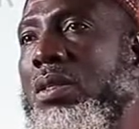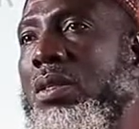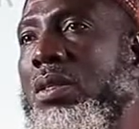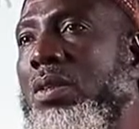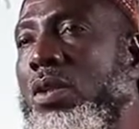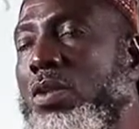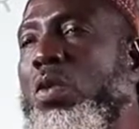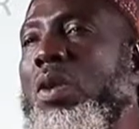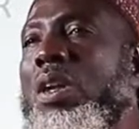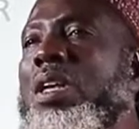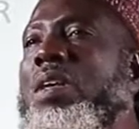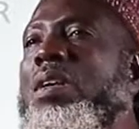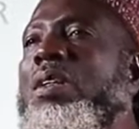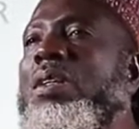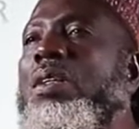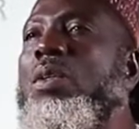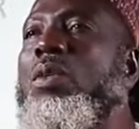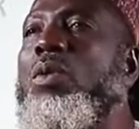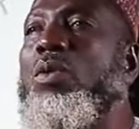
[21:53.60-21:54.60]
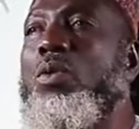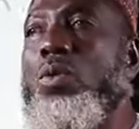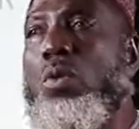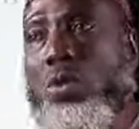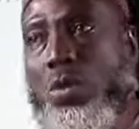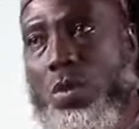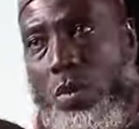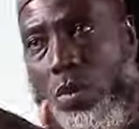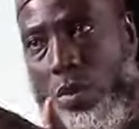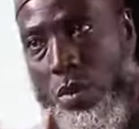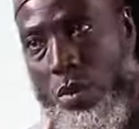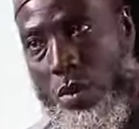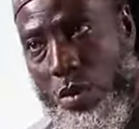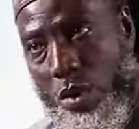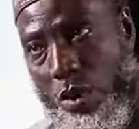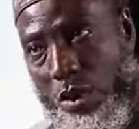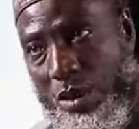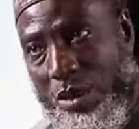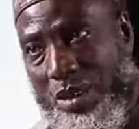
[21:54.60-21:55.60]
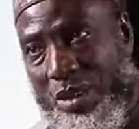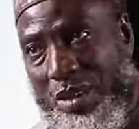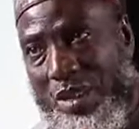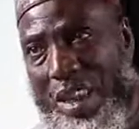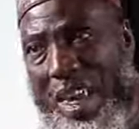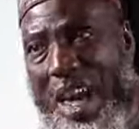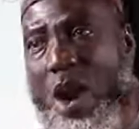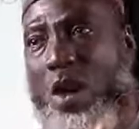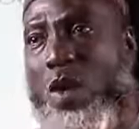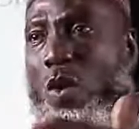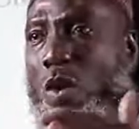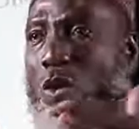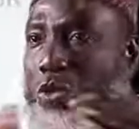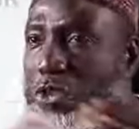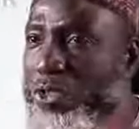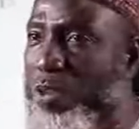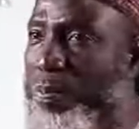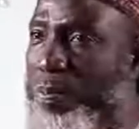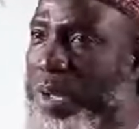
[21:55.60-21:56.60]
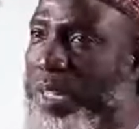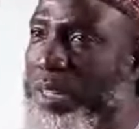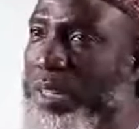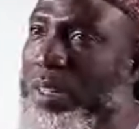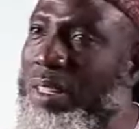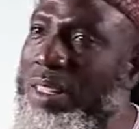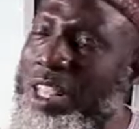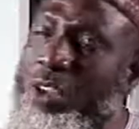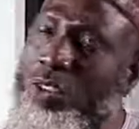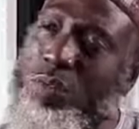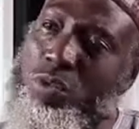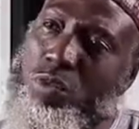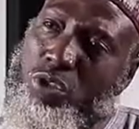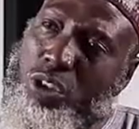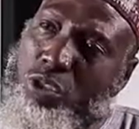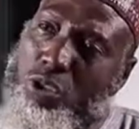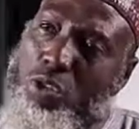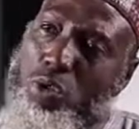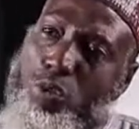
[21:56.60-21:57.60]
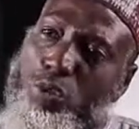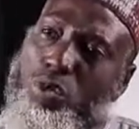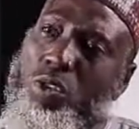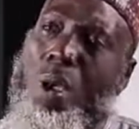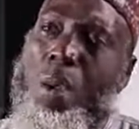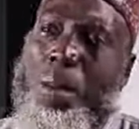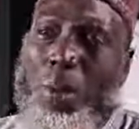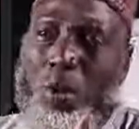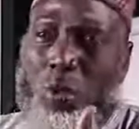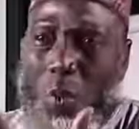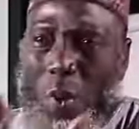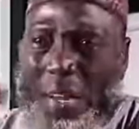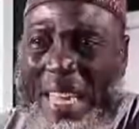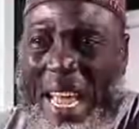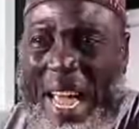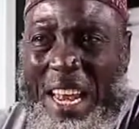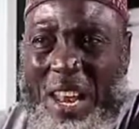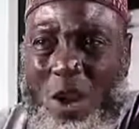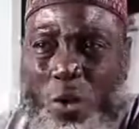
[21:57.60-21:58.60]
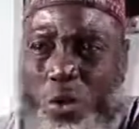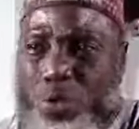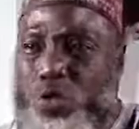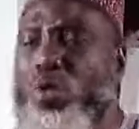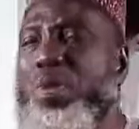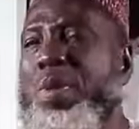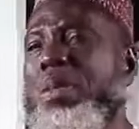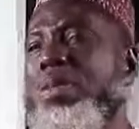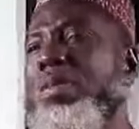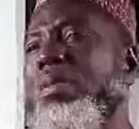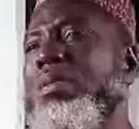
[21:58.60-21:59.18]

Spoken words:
not only on their consumption pattern in terms of dangerous goods, but what are they consuming?